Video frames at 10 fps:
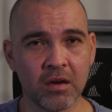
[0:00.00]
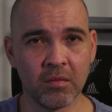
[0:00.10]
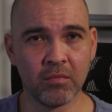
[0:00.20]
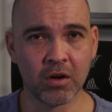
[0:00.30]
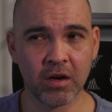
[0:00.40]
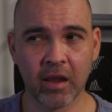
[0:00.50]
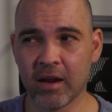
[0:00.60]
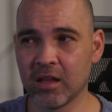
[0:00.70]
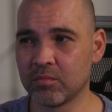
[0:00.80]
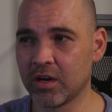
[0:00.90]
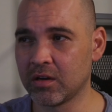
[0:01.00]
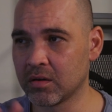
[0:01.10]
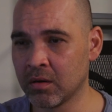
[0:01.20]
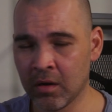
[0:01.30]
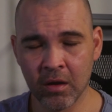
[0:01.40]
their monitor
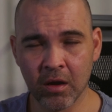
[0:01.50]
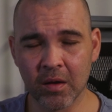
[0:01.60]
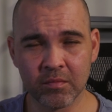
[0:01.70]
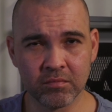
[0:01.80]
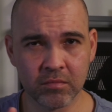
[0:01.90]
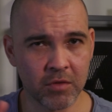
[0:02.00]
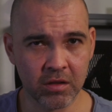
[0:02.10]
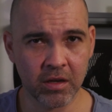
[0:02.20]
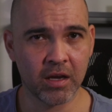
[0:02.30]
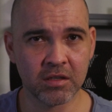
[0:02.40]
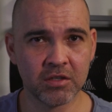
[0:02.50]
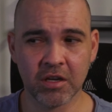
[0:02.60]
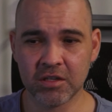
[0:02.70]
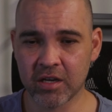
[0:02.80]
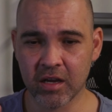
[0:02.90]
calibrator. Nothing has
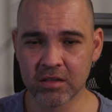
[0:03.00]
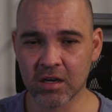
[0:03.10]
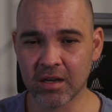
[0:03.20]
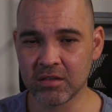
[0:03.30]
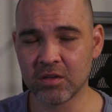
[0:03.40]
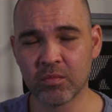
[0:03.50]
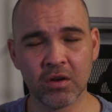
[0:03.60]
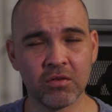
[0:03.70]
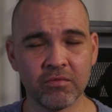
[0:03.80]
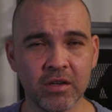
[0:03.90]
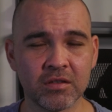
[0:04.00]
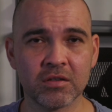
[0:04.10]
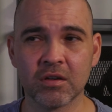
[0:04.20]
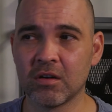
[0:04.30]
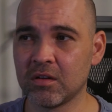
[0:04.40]
exchanged hands. I did my own
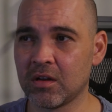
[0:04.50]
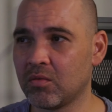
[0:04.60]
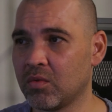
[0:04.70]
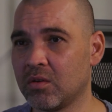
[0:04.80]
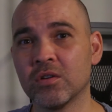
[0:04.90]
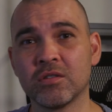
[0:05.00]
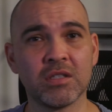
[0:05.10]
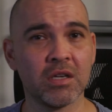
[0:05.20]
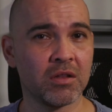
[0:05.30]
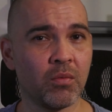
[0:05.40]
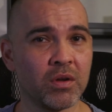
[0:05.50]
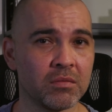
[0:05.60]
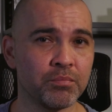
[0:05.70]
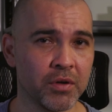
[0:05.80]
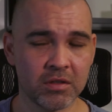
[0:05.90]
research on it, and when it was on sale, I went
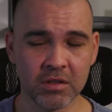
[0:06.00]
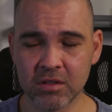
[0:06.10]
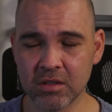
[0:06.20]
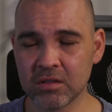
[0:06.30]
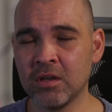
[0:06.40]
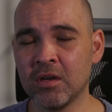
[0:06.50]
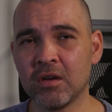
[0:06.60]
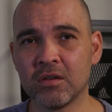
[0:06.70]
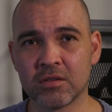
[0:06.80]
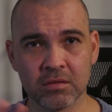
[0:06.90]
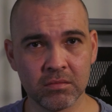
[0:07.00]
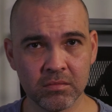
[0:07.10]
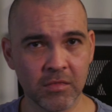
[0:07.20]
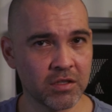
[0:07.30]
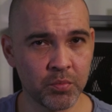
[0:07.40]
and purchased it. So
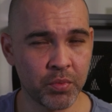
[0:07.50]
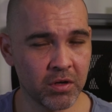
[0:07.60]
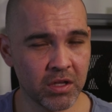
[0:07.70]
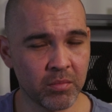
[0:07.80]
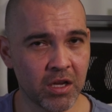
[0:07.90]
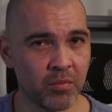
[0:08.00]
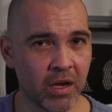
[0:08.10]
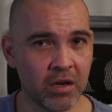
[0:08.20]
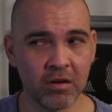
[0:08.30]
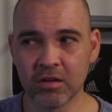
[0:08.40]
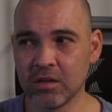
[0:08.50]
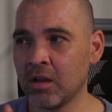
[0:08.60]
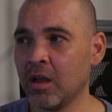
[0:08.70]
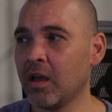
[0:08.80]
this is purely my opinion on it.